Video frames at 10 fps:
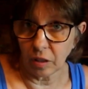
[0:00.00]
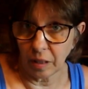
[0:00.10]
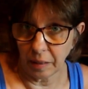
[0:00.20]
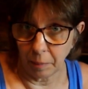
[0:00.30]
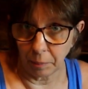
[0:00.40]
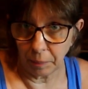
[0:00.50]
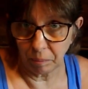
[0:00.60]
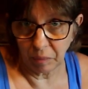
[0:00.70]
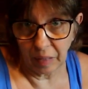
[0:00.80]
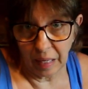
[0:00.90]
Glyph.
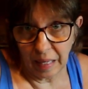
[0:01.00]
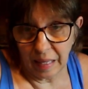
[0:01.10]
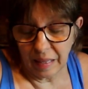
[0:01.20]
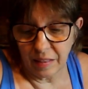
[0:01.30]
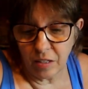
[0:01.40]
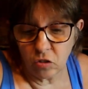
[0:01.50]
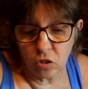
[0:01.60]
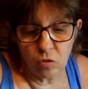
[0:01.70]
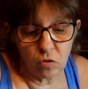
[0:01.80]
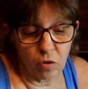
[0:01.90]
These
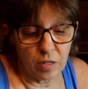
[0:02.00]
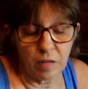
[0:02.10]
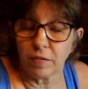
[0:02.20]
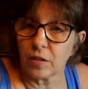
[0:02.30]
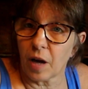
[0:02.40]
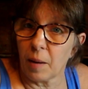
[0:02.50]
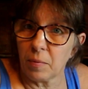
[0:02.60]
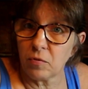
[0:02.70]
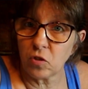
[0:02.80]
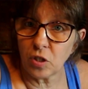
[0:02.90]
shoes are a different type
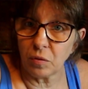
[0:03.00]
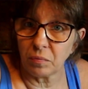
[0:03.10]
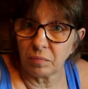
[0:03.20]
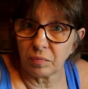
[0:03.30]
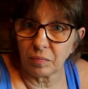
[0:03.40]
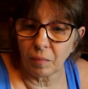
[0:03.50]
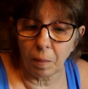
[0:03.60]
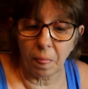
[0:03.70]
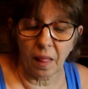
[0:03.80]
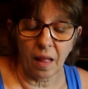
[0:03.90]
of shoe.
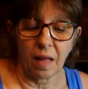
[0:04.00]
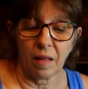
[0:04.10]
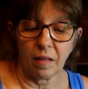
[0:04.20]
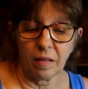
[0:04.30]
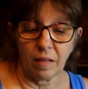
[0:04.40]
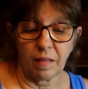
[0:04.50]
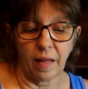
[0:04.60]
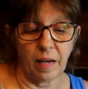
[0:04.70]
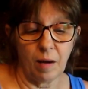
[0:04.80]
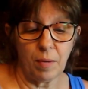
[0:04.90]
They
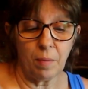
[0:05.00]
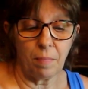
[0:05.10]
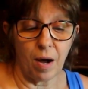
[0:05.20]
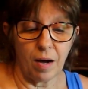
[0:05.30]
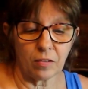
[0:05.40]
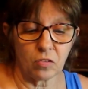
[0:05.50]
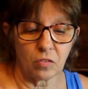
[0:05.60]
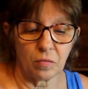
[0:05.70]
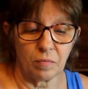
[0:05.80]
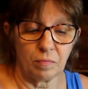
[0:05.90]
come in a box,